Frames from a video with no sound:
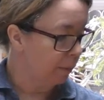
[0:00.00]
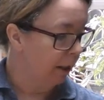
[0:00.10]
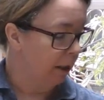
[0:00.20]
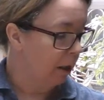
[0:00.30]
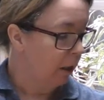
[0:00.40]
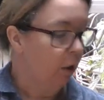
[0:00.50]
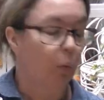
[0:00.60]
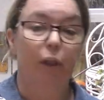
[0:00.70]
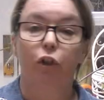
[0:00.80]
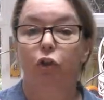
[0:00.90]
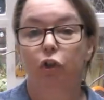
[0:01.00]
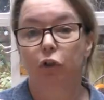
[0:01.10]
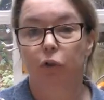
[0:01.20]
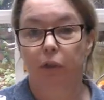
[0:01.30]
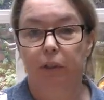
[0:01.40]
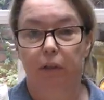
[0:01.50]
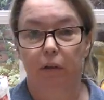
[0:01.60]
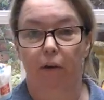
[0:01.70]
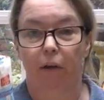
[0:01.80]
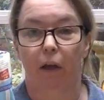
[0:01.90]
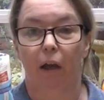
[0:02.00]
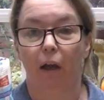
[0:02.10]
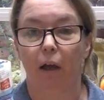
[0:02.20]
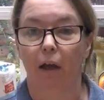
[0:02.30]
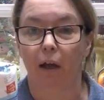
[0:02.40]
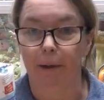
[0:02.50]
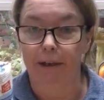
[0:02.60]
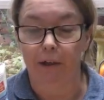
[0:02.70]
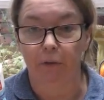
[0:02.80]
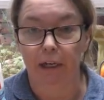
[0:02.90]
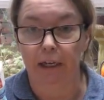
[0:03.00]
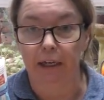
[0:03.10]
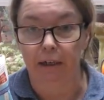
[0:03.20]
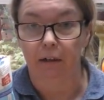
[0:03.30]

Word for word: me, which does, I mean, really,